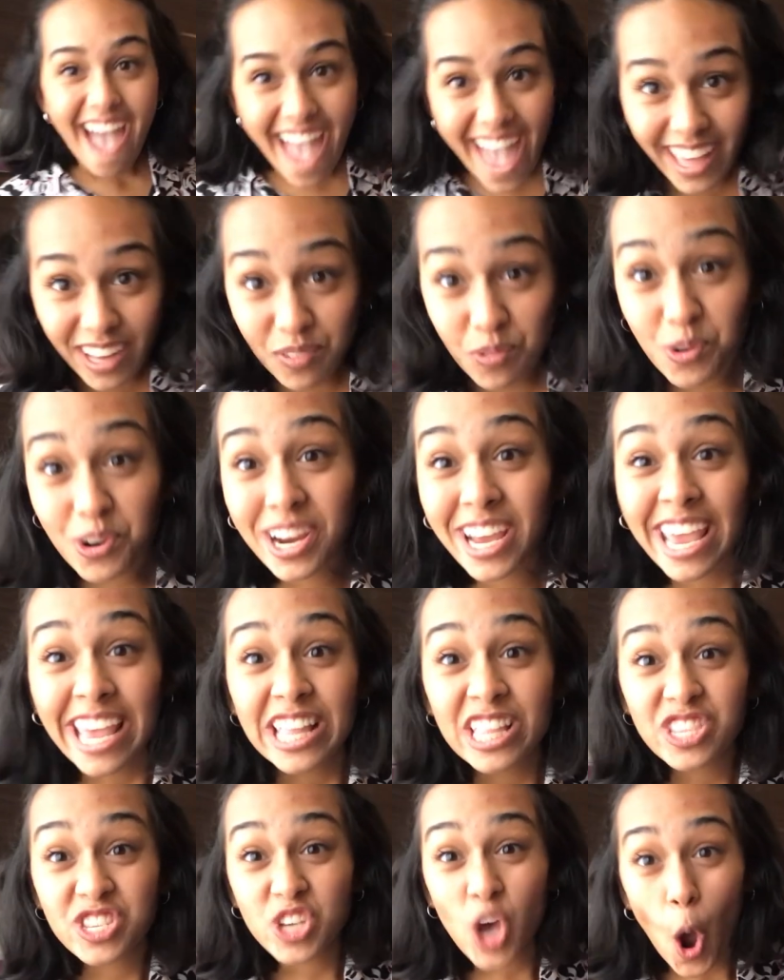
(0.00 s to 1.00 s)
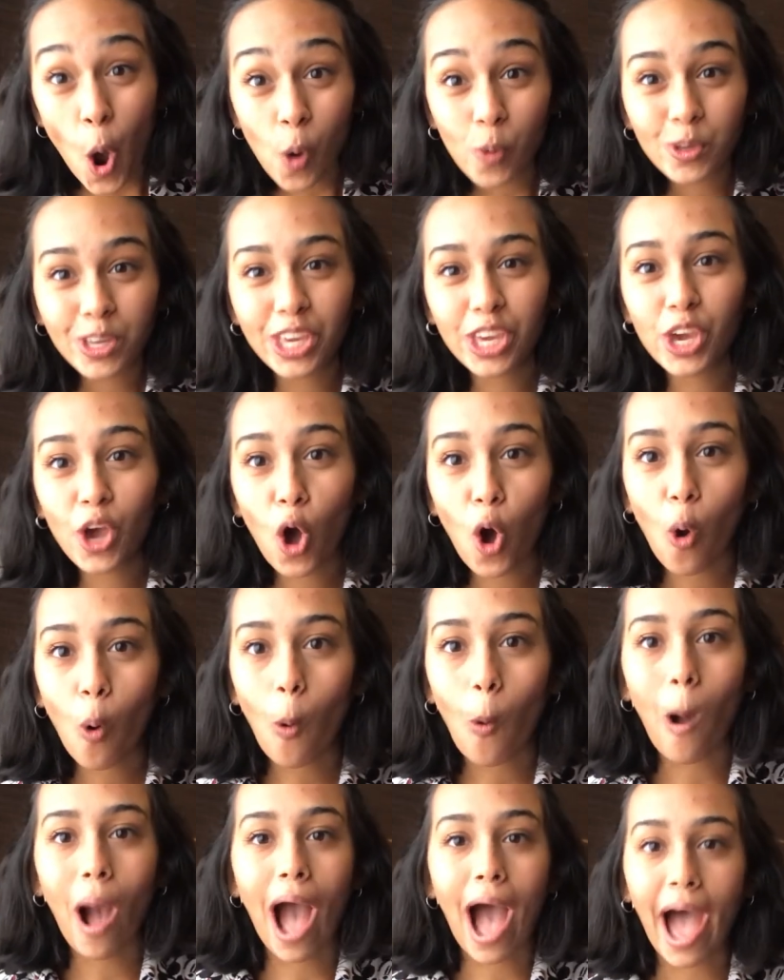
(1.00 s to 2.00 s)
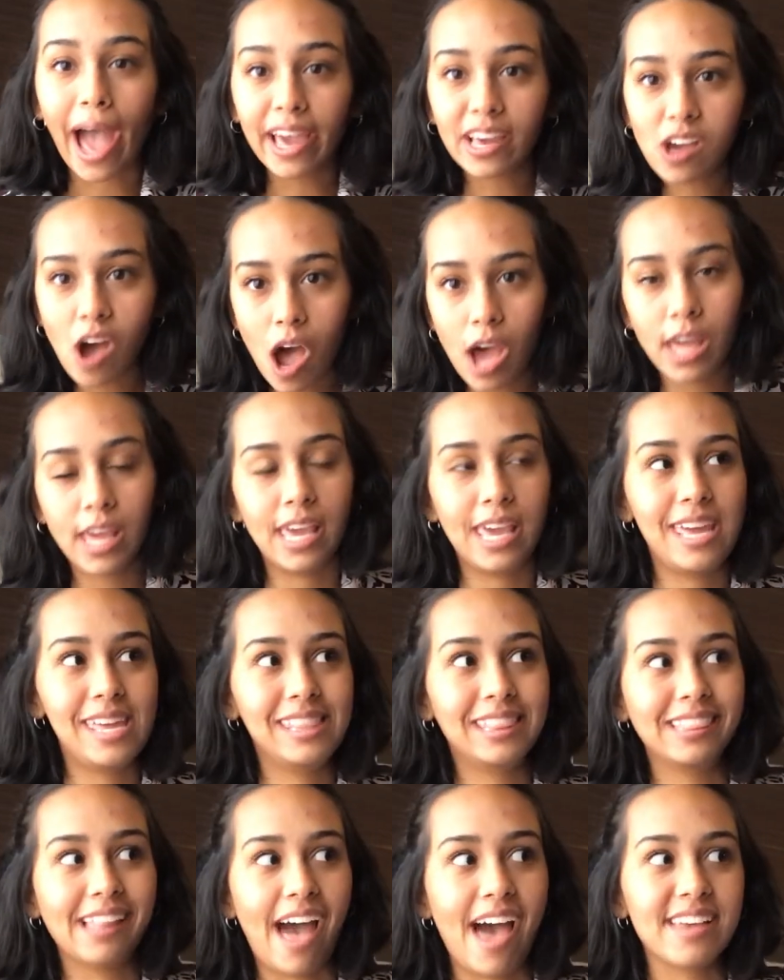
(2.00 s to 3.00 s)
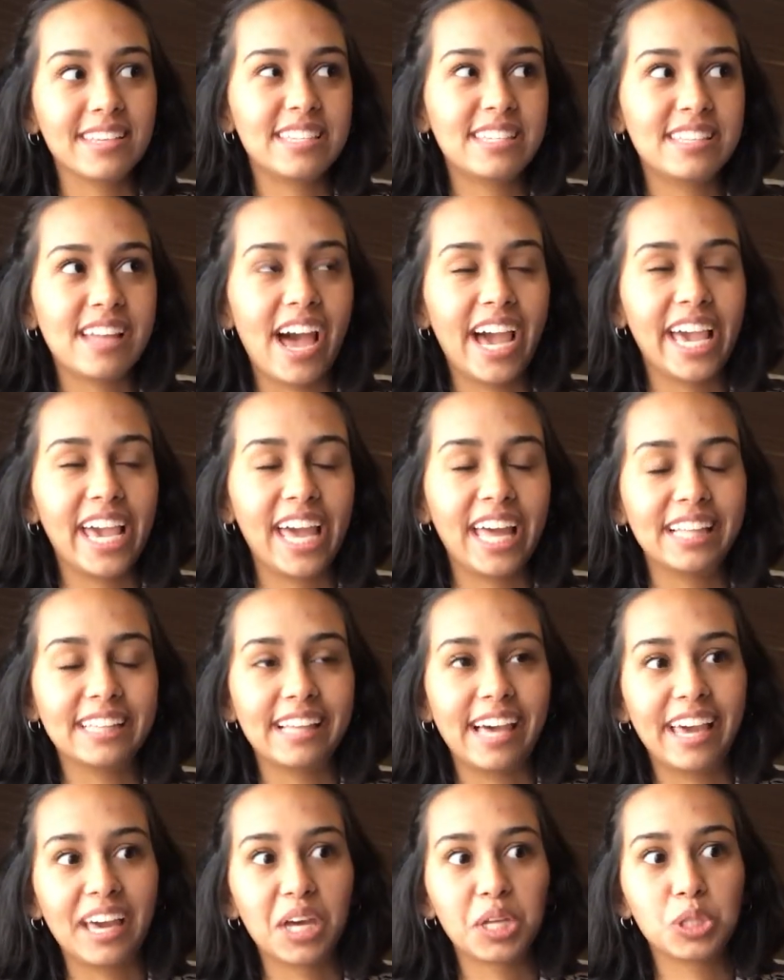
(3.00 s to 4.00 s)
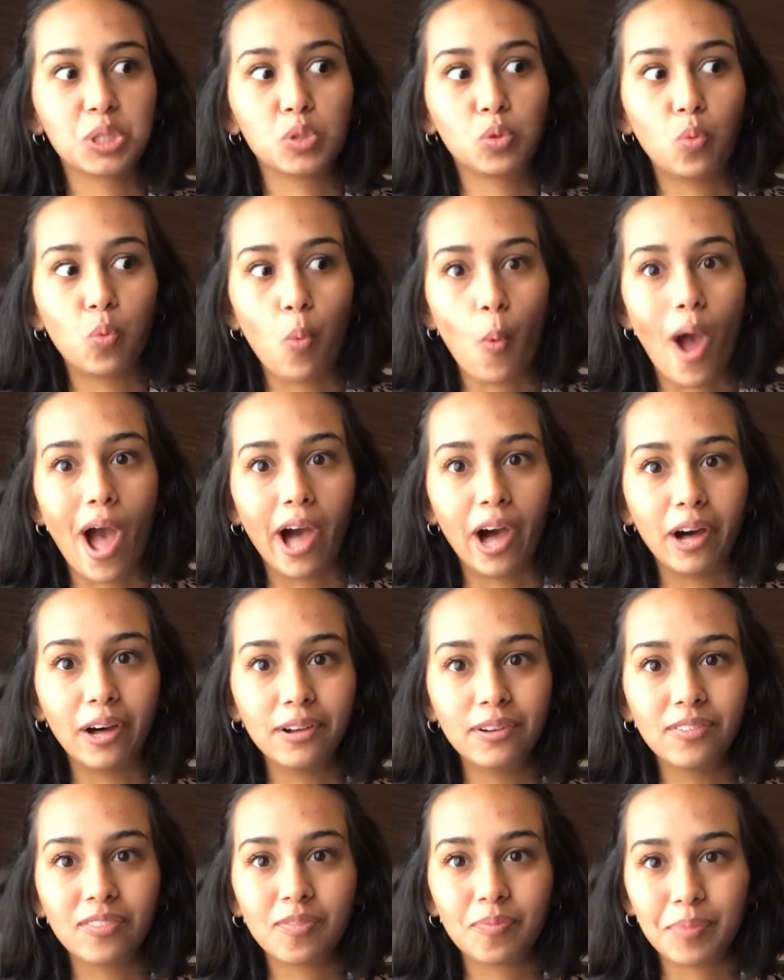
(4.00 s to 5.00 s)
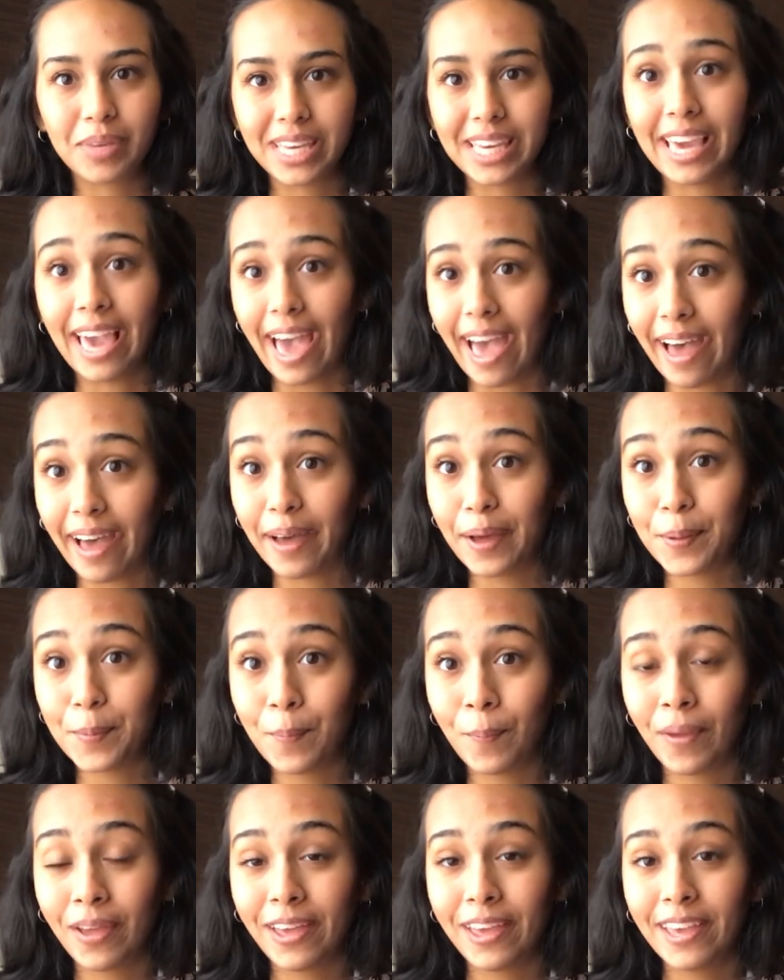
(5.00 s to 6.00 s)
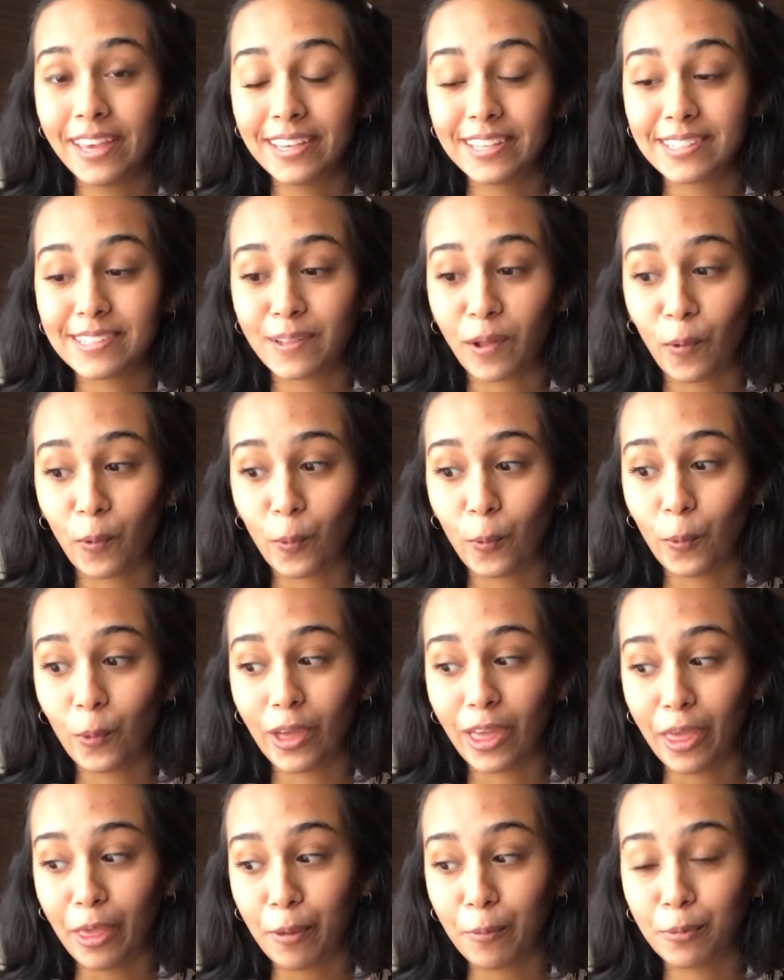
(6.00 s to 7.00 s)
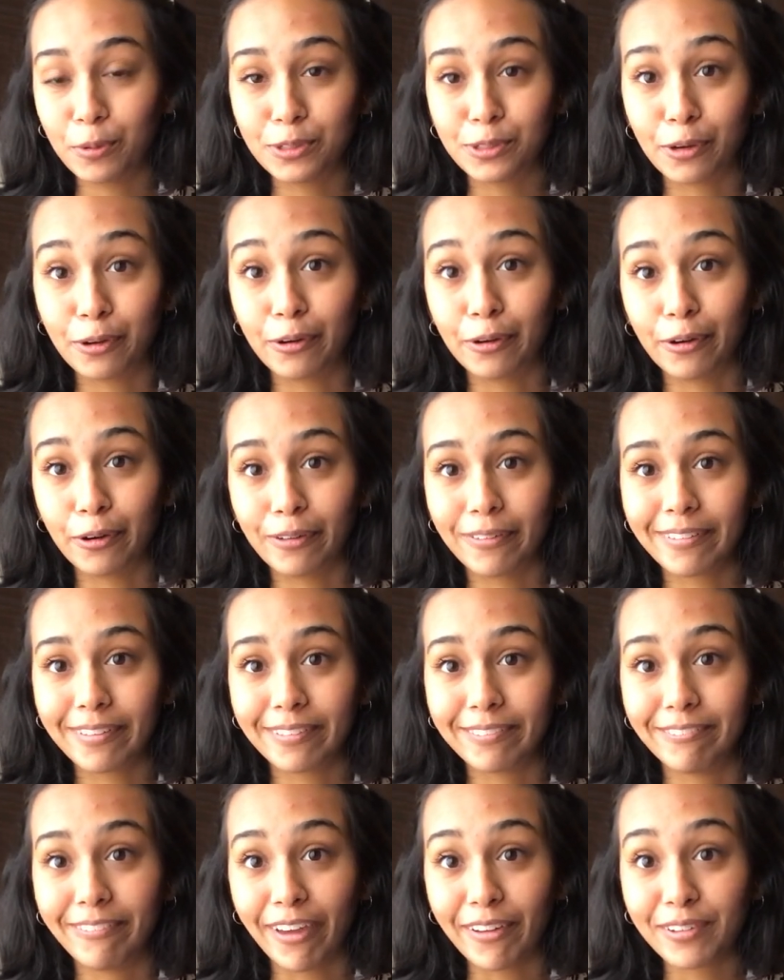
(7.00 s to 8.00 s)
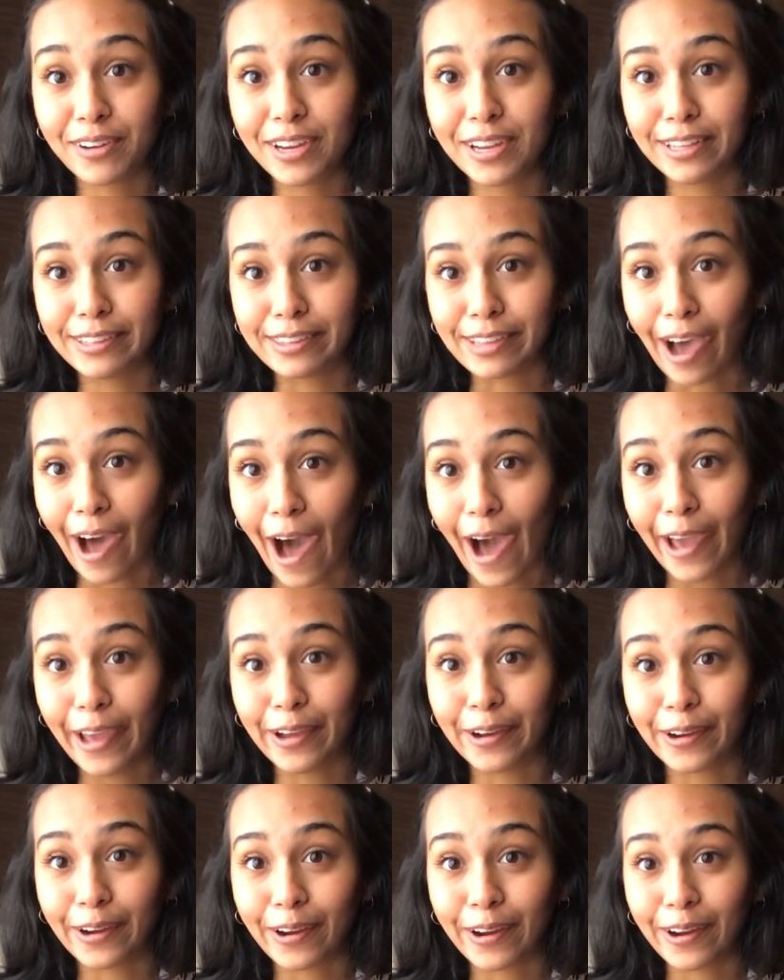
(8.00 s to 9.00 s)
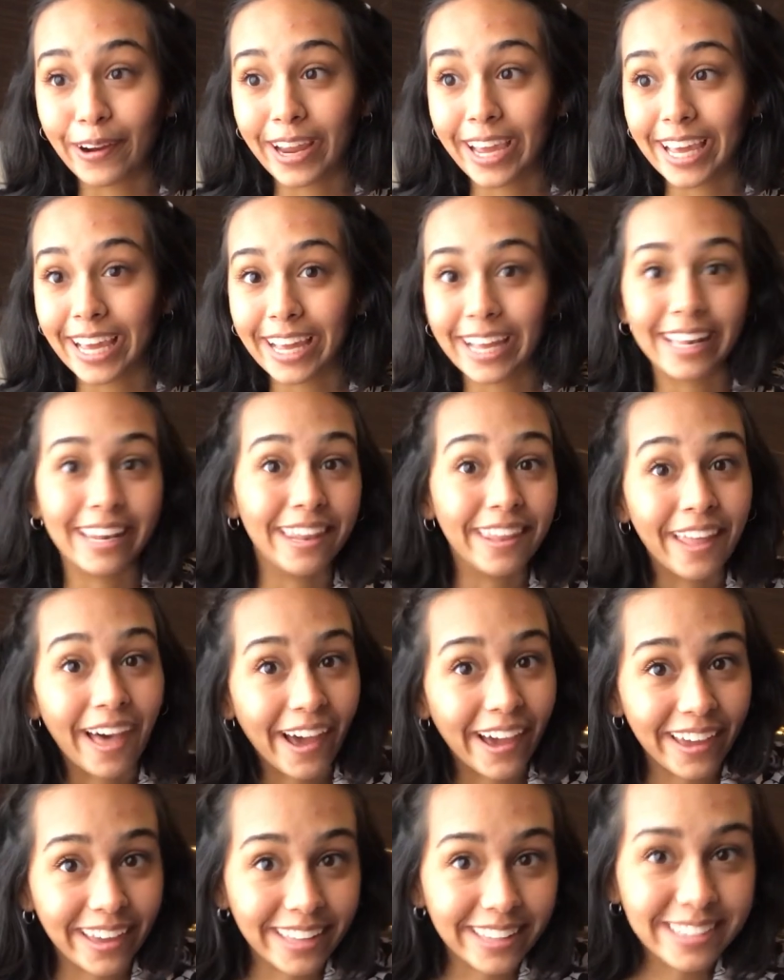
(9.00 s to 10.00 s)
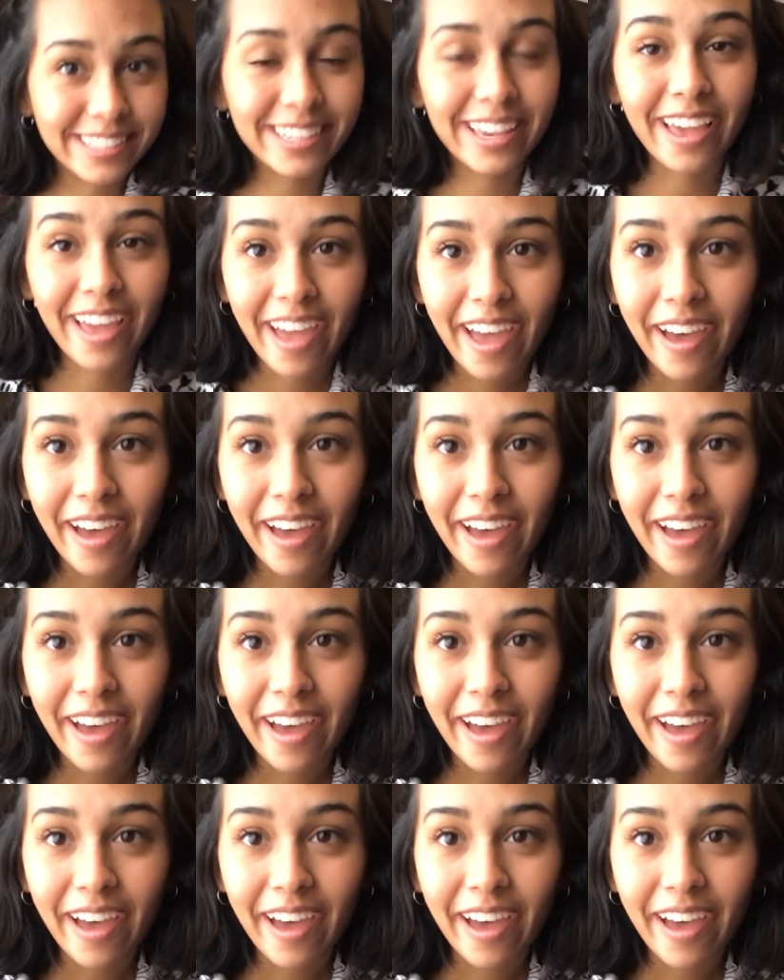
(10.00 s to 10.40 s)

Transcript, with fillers: And we're in Tokyo. I got in last night at like 12 p.m. So it was a, a very tiring night.